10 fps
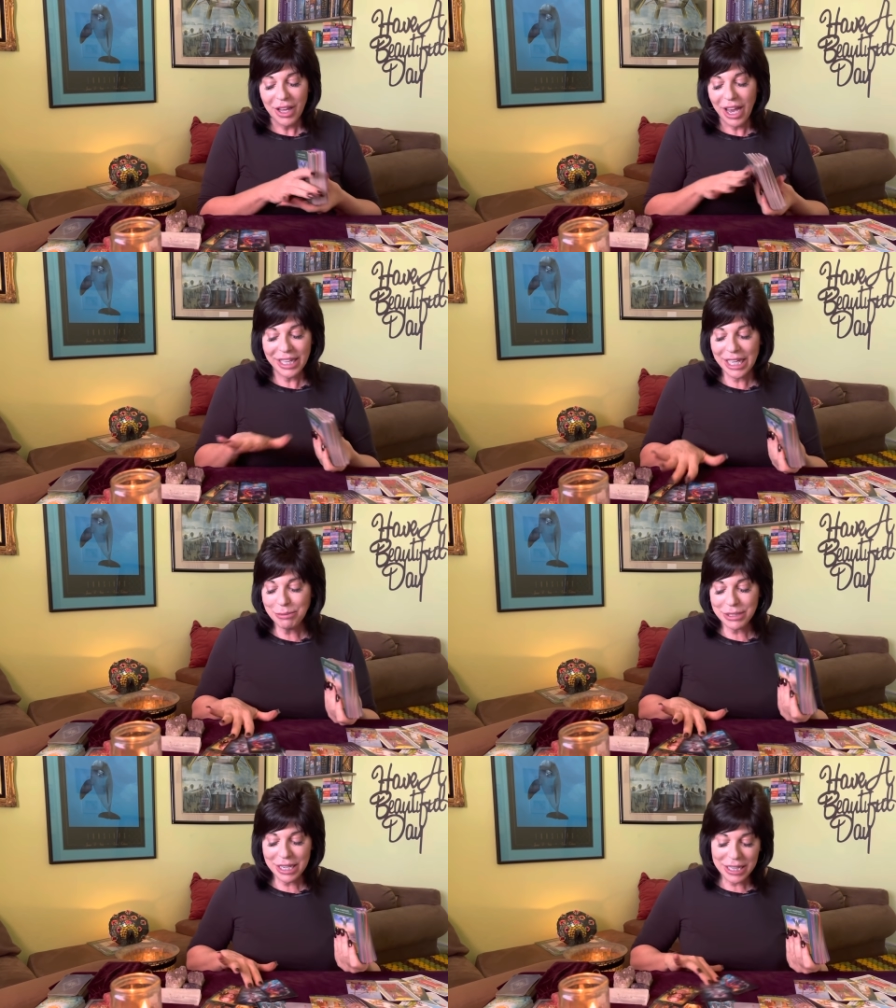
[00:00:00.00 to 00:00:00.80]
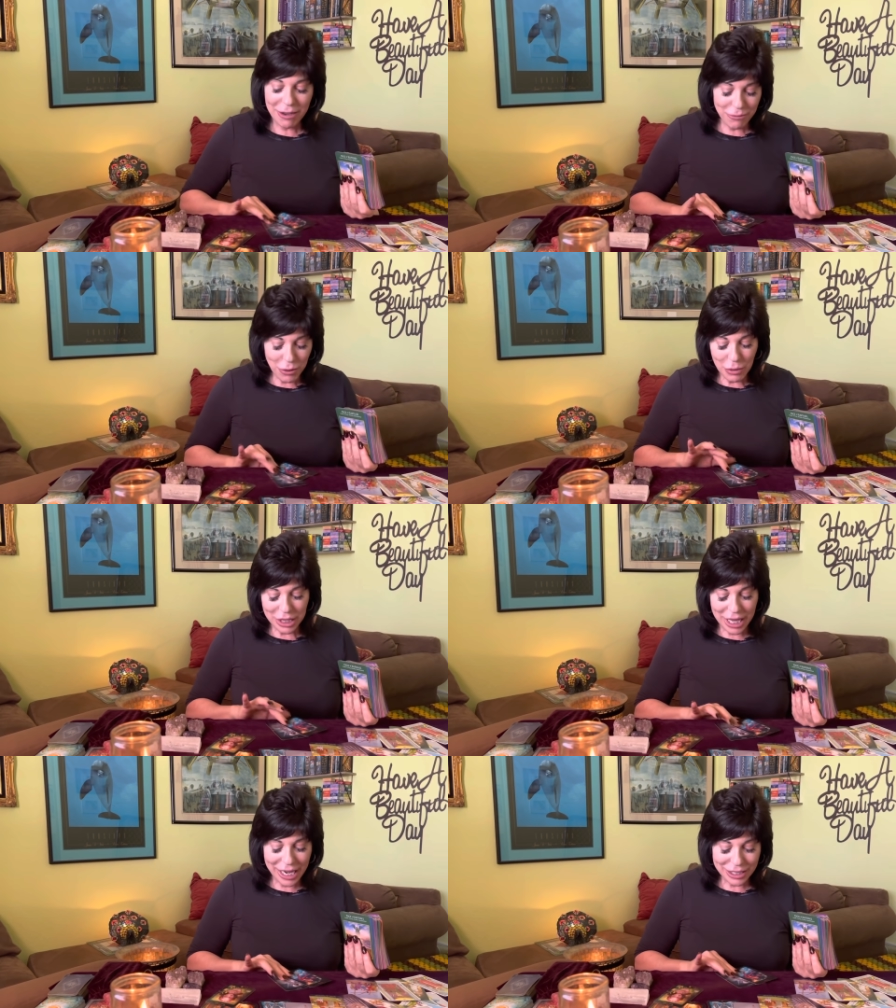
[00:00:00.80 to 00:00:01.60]
I keep seeing that fool with
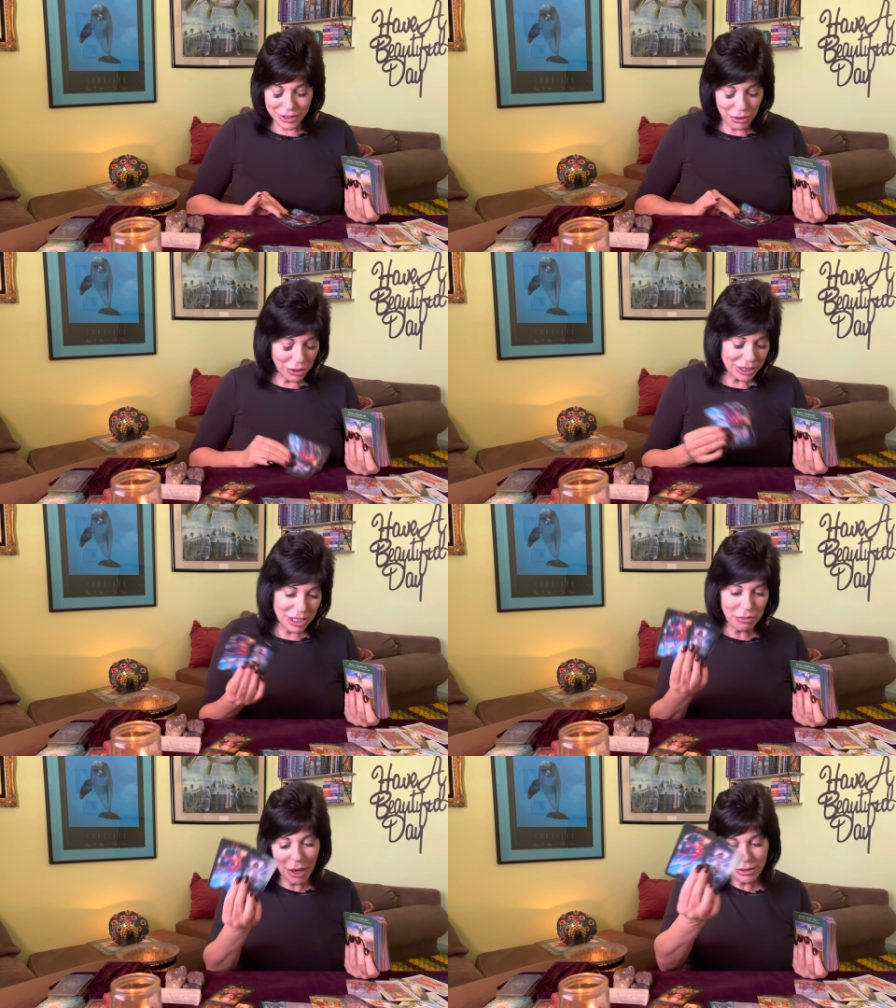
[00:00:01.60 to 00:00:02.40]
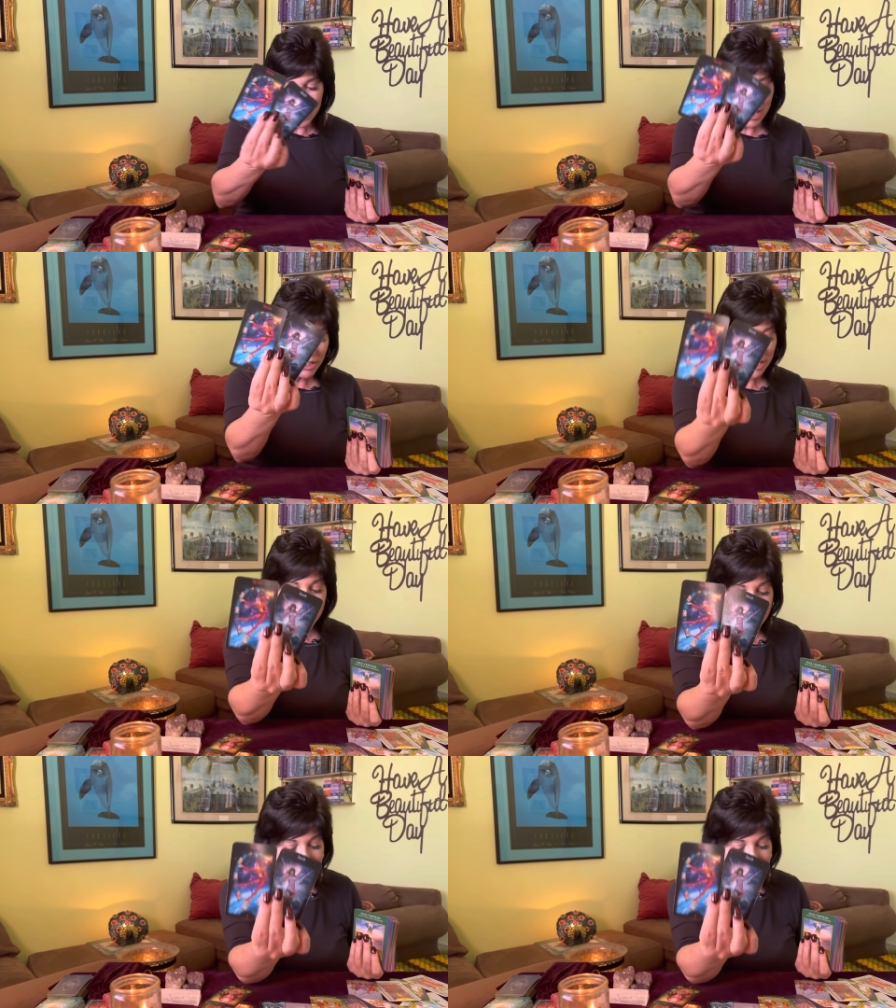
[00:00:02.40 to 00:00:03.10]
that Eight of Swords and the opposing energies. It's